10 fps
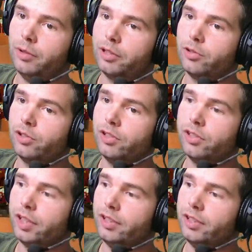Alright,
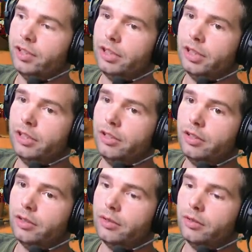reducing this guy's
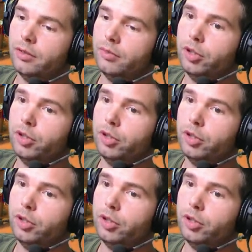healings.